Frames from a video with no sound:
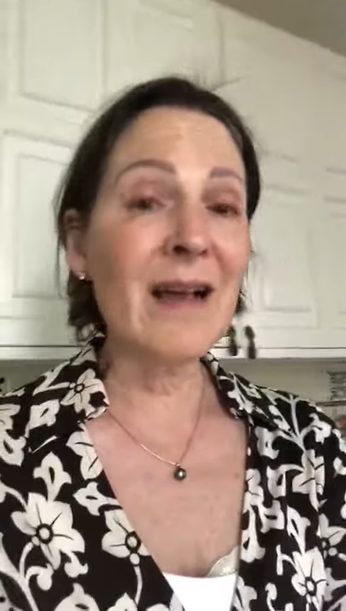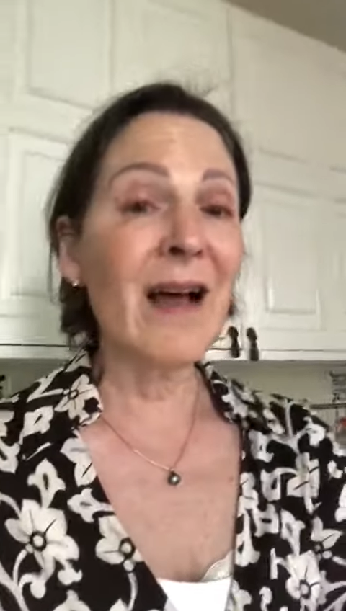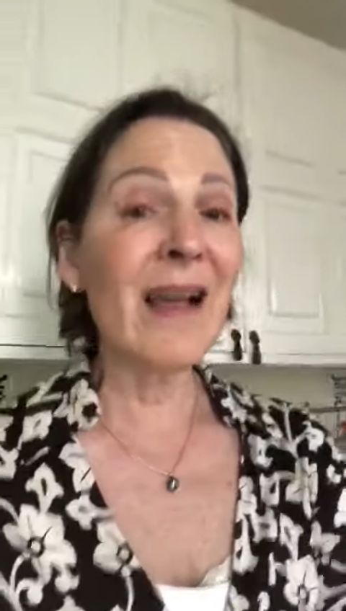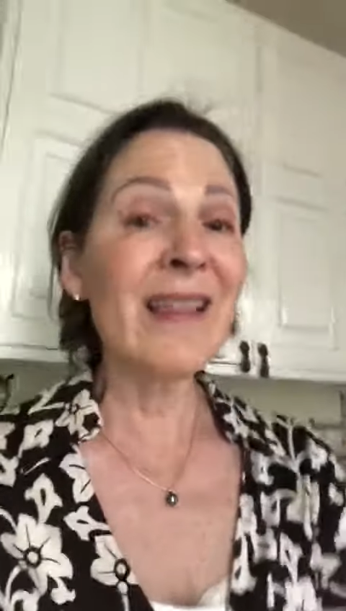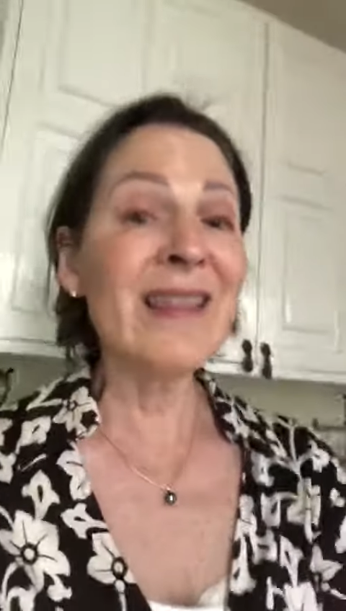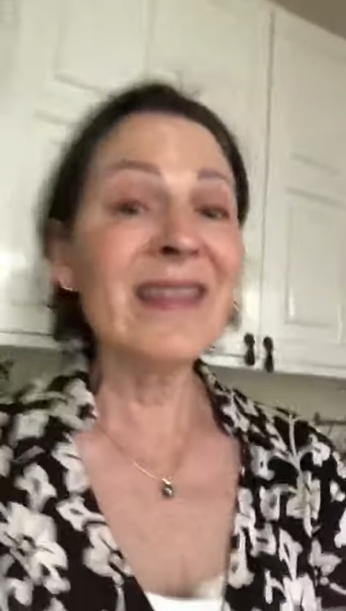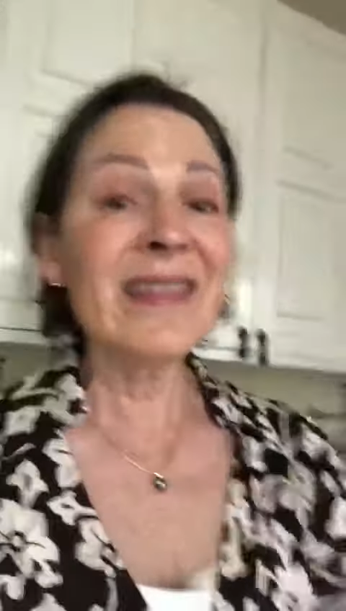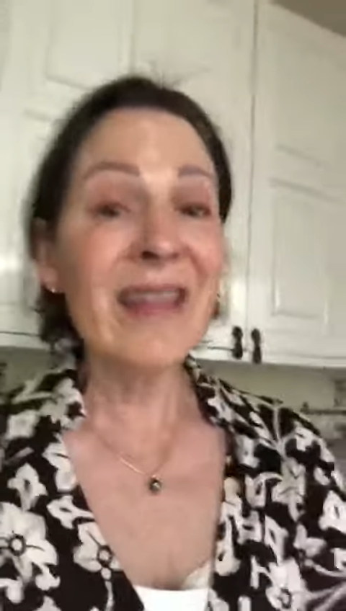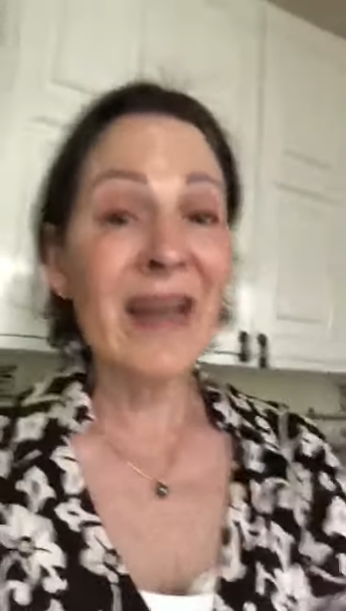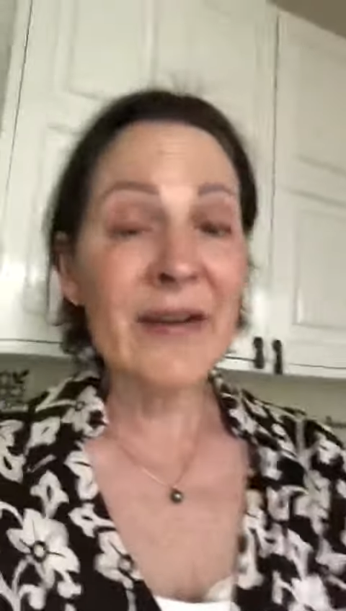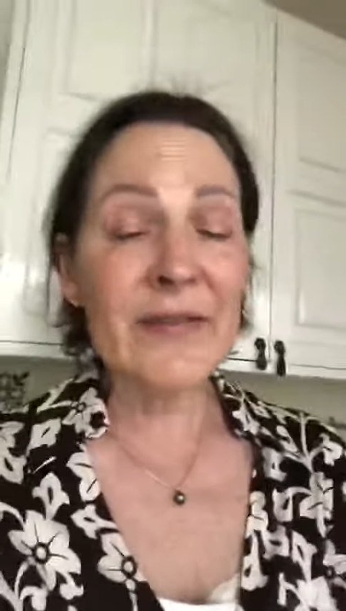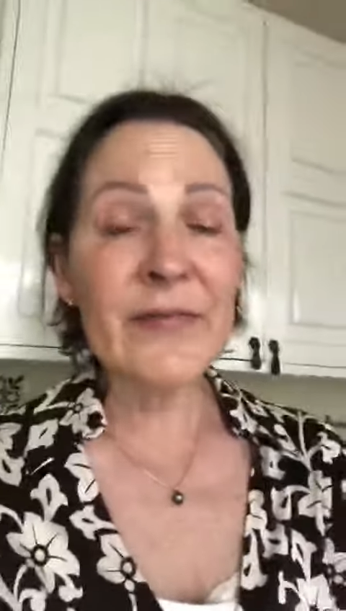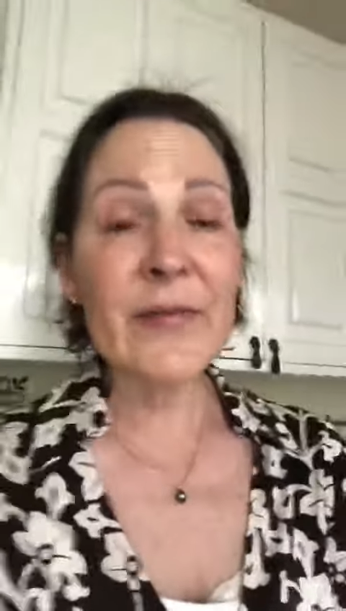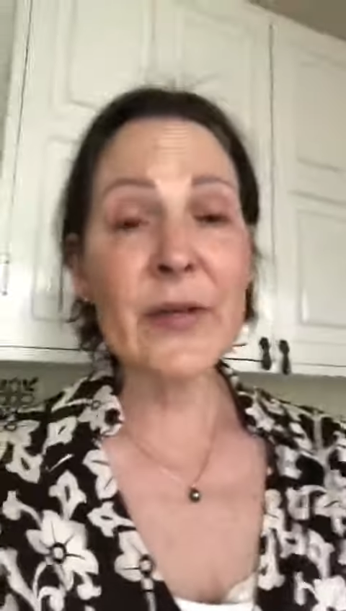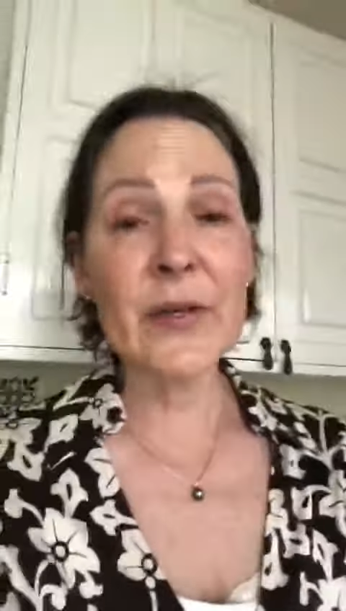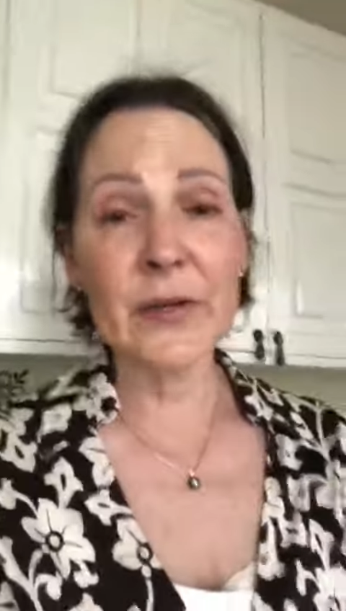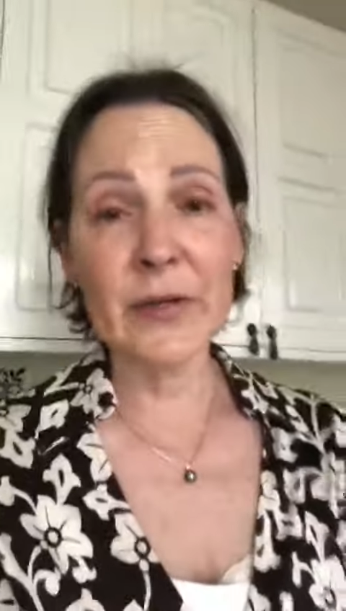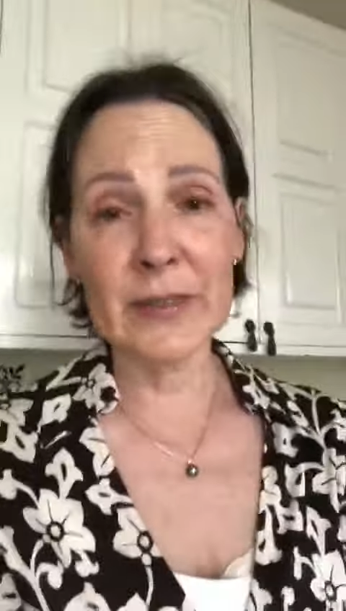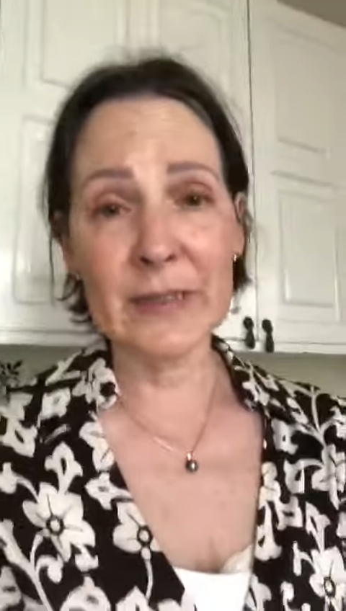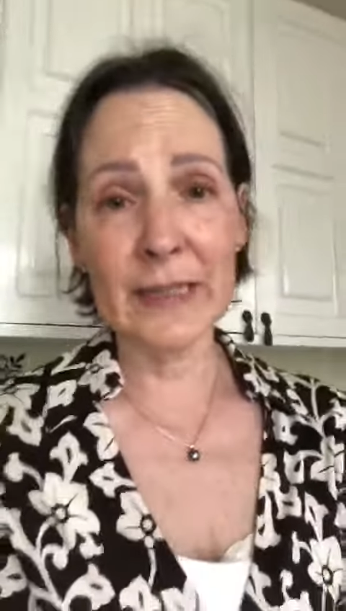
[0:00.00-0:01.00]
I love
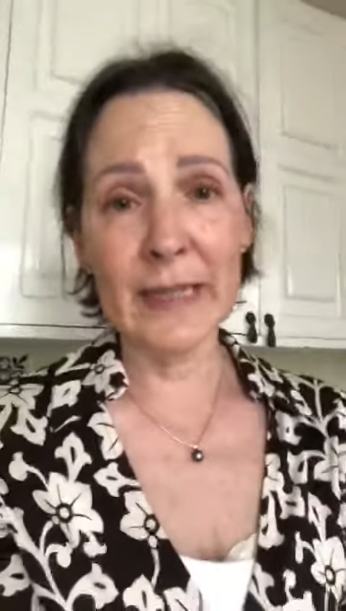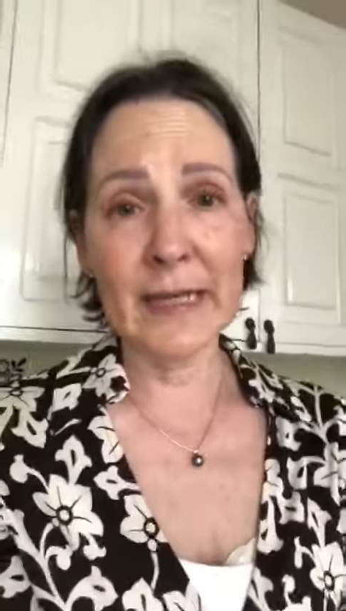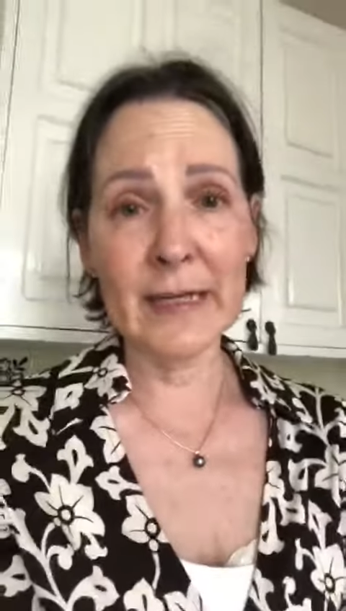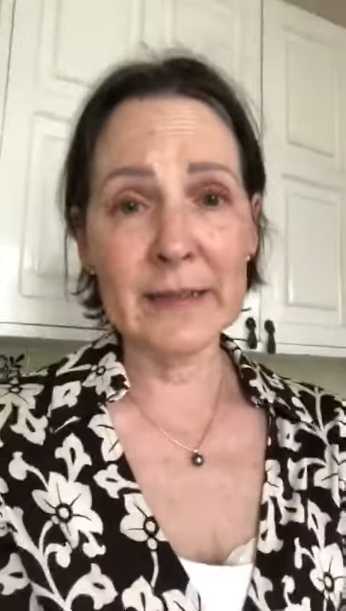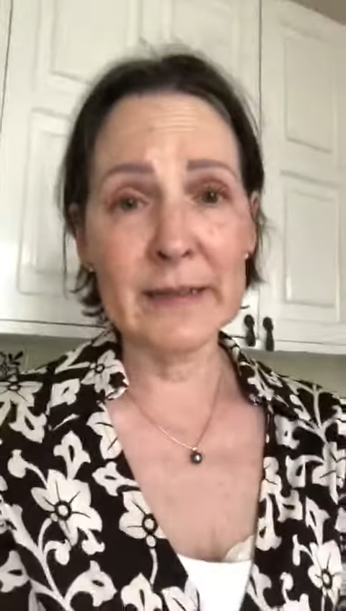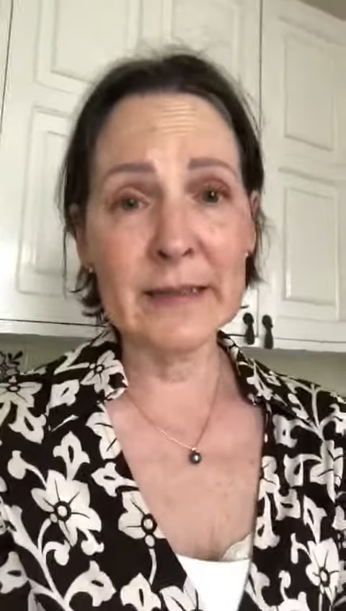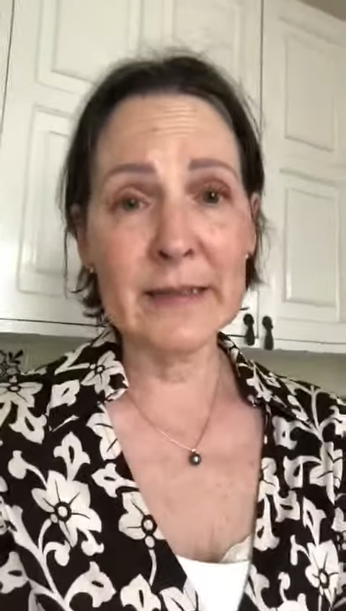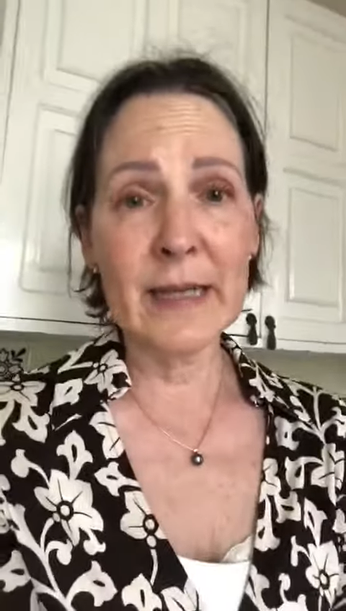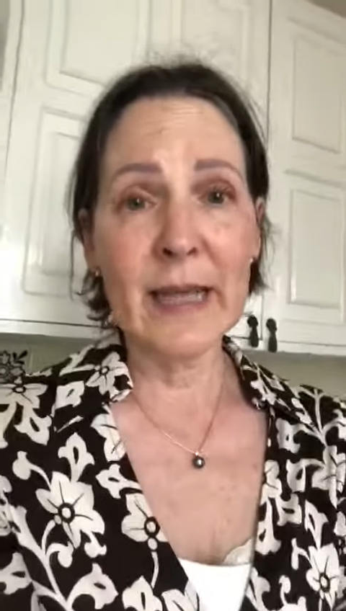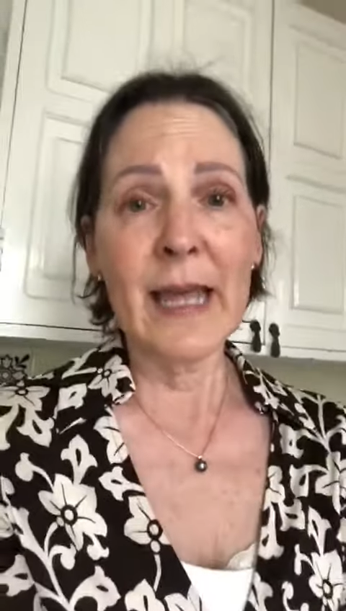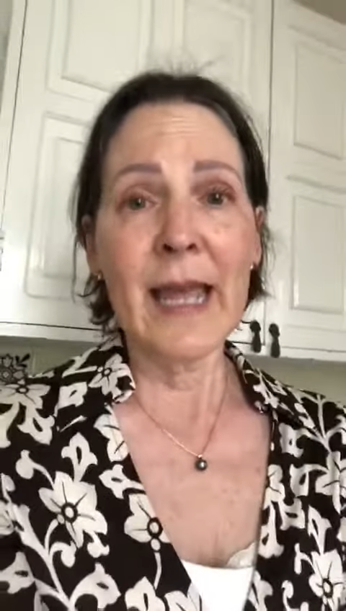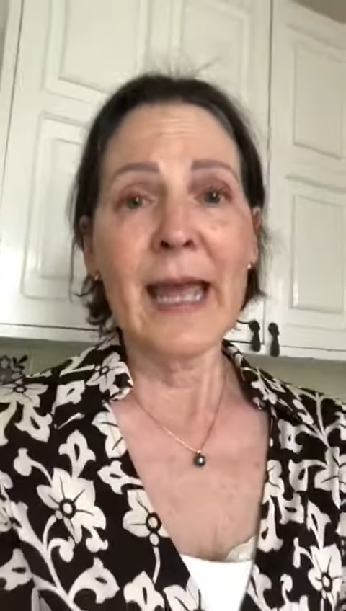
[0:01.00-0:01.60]
cooked lettuce.